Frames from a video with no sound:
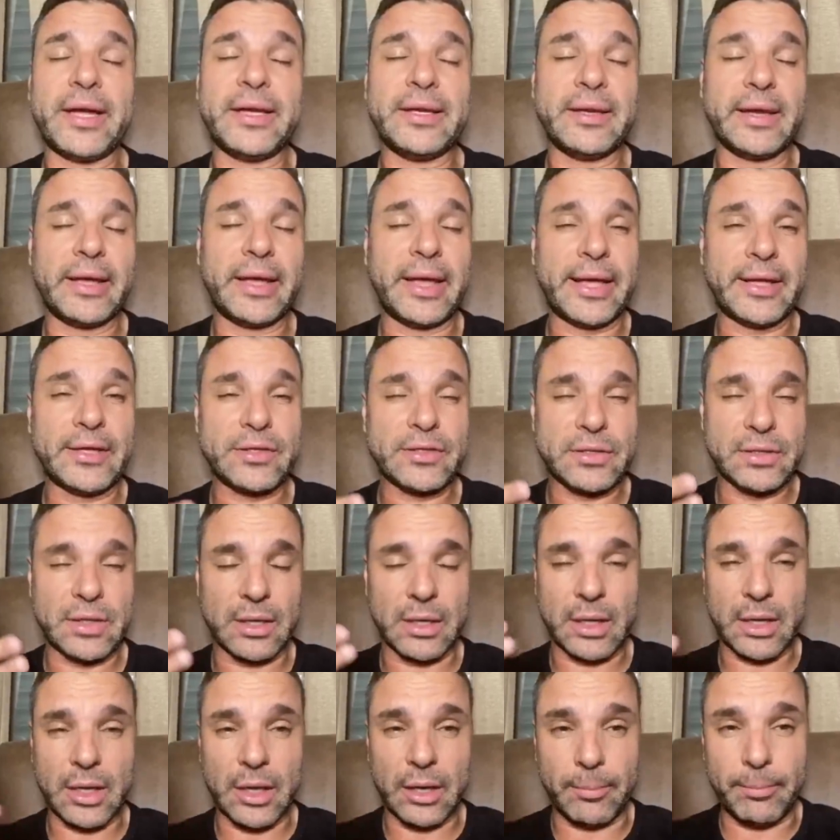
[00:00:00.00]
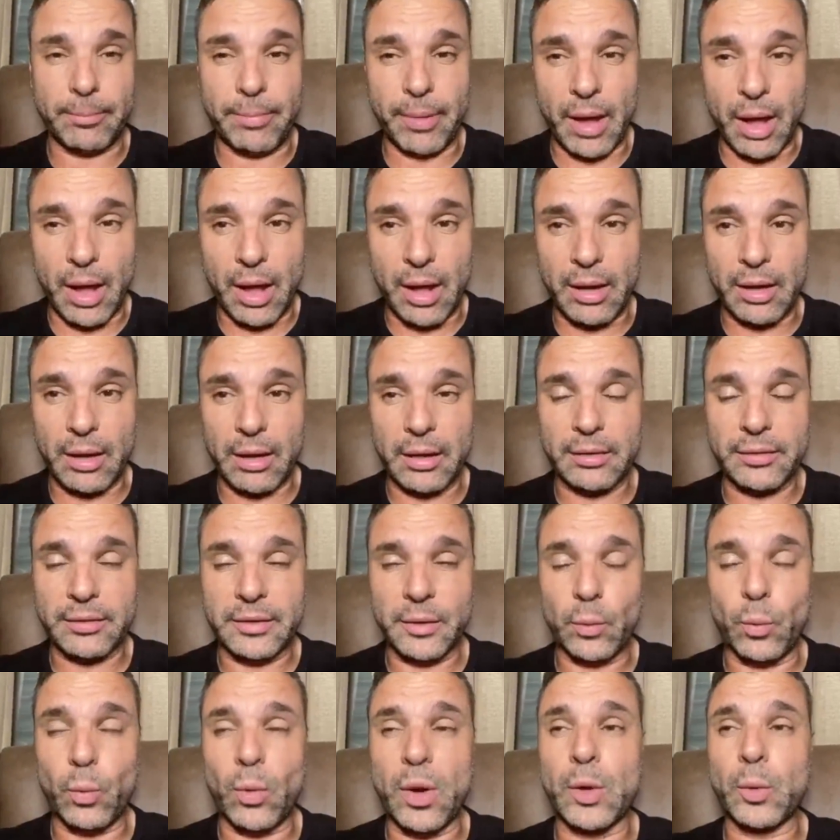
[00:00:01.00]
against the cabal, the
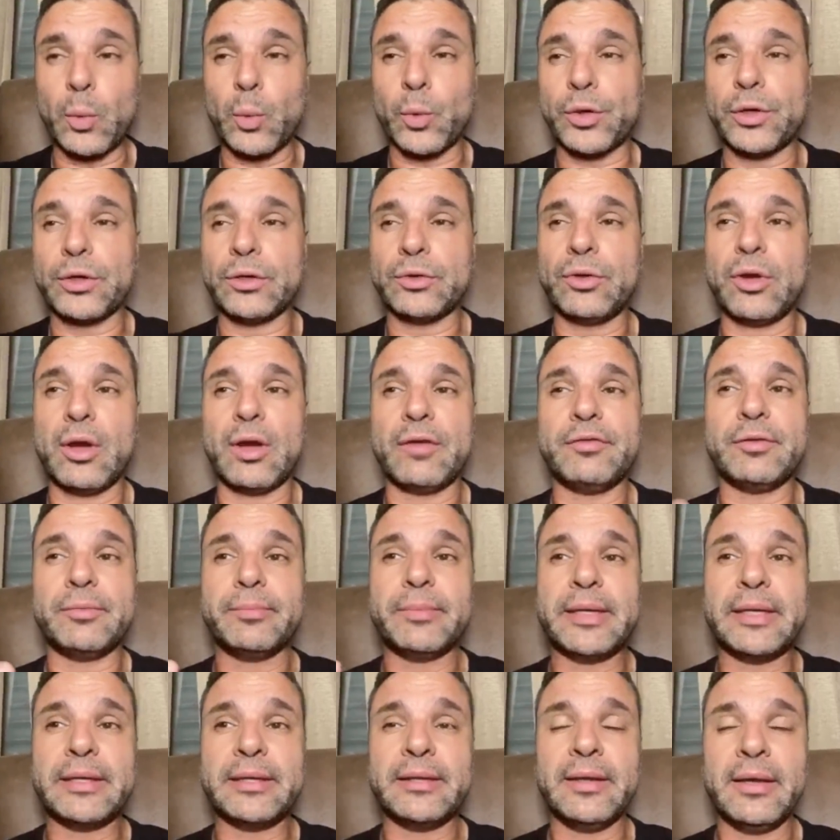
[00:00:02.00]
one world government,